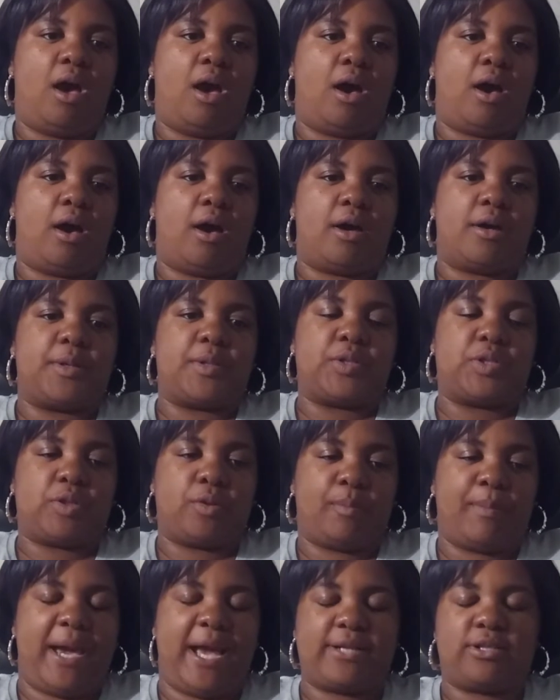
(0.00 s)

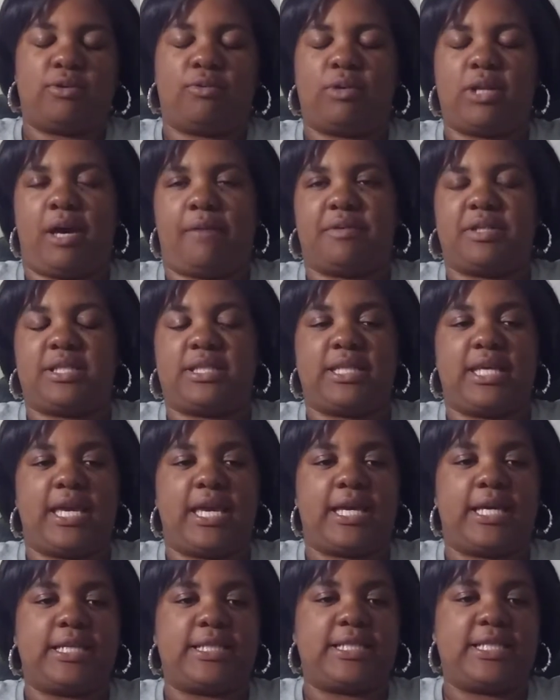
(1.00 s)
So back to what I was
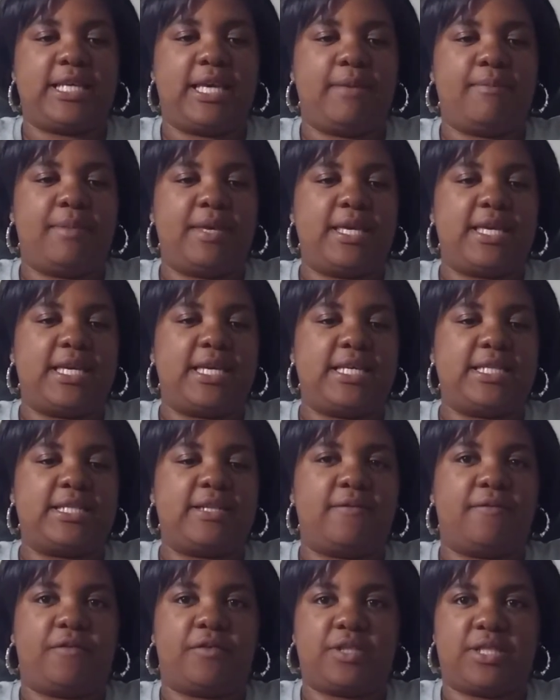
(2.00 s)
saying, contentment
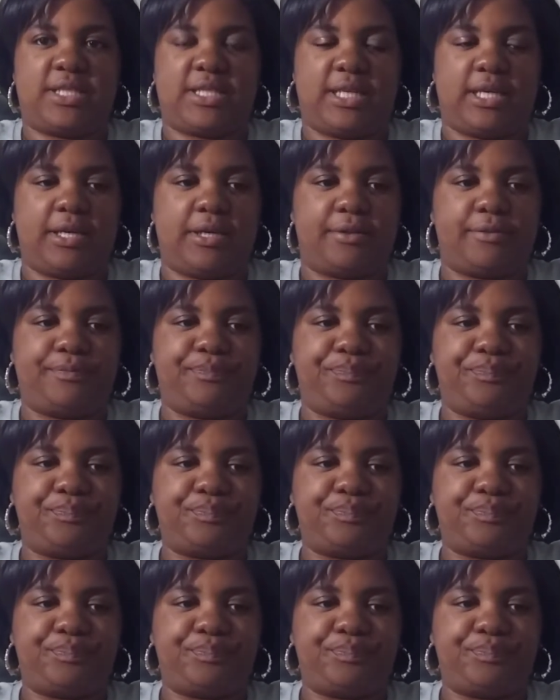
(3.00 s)
isn't for sale.